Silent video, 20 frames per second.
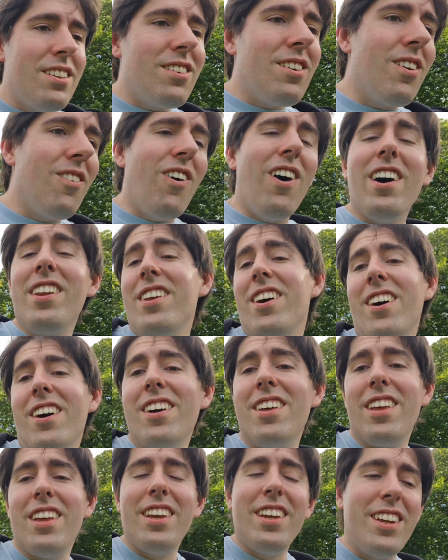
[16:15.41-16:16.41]
Why not,
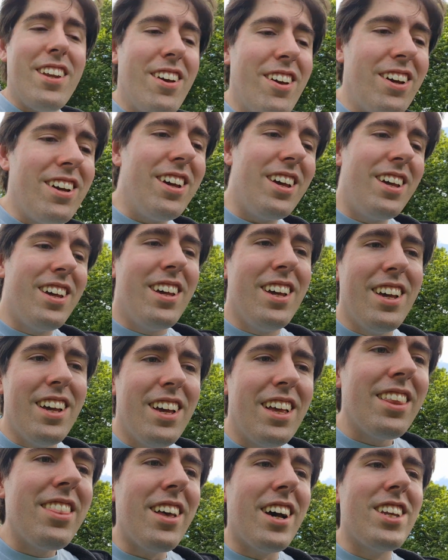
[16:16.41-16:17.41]
you know,
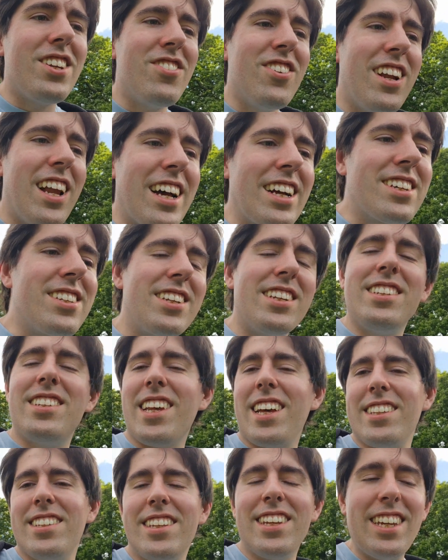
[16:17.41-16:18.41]
nice relaxing
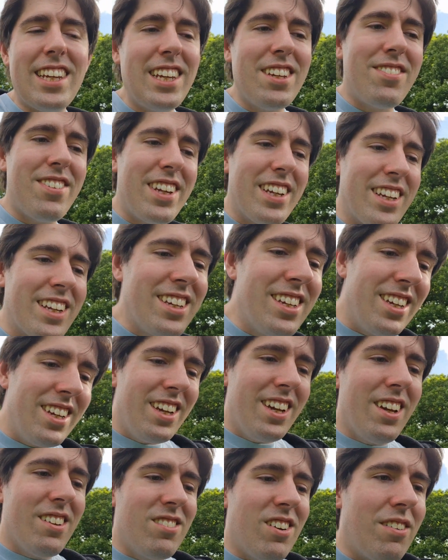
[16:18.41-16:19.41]
Saturday evening,
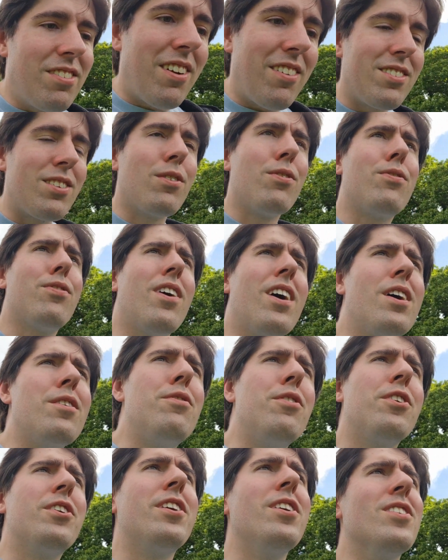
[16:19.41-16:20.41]
rather than having to fight
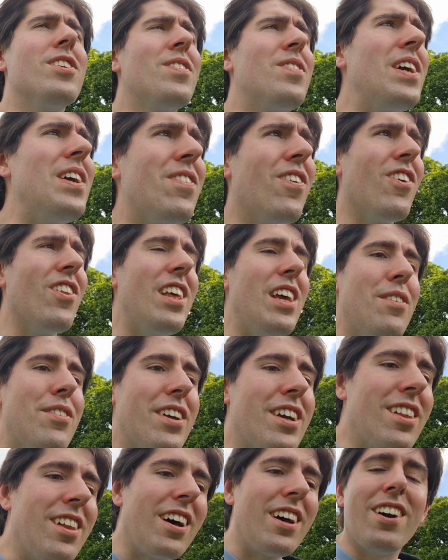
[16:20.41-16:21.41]
through queues of people leaving
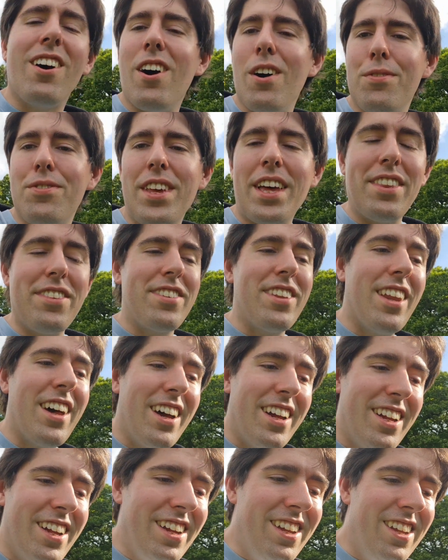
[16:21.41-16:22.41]
at like 10:30 tonight.